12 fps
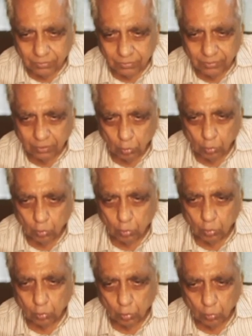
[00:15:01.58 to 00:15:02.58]
2
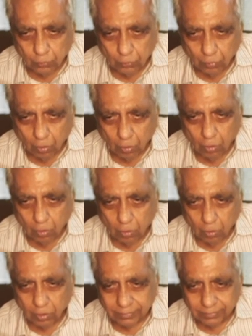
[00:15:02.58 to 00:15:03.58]
to 4,
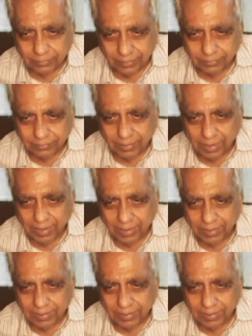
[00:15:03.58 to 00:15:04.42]
6, 10,